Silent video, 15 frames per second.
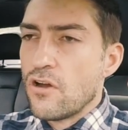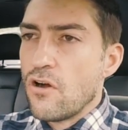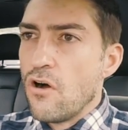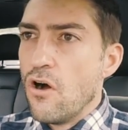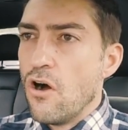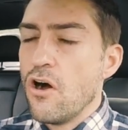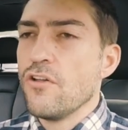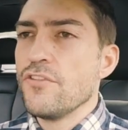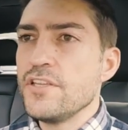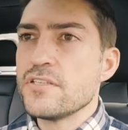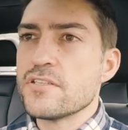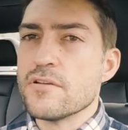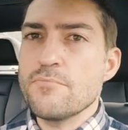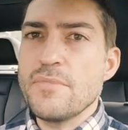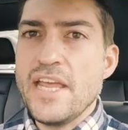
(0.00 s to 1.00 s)
All
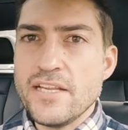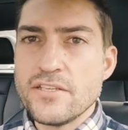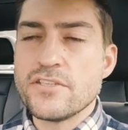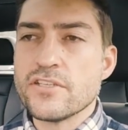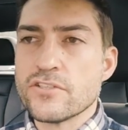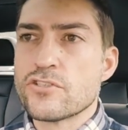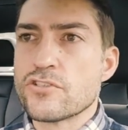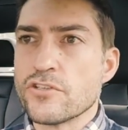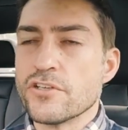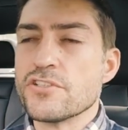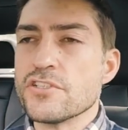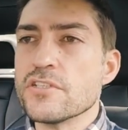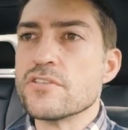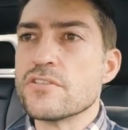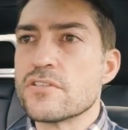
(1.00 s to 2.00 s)
these amazing
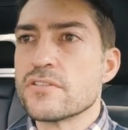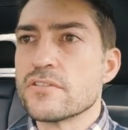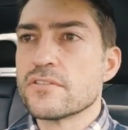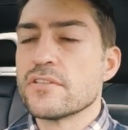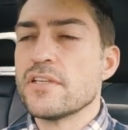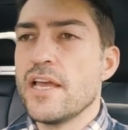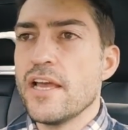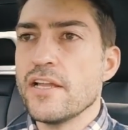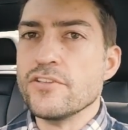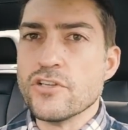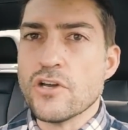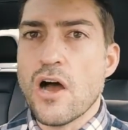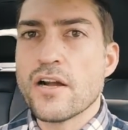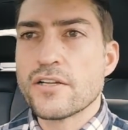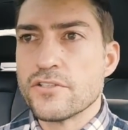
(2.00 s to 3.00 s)
surgeons and
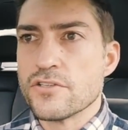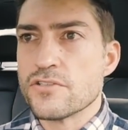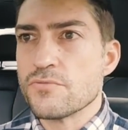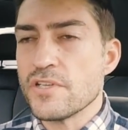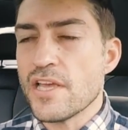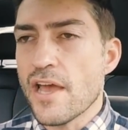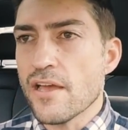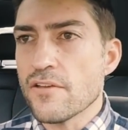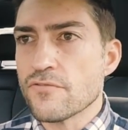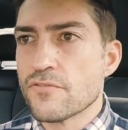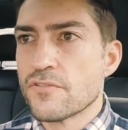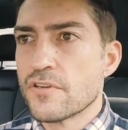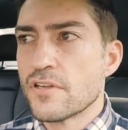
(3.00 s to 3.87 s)
doctors we have,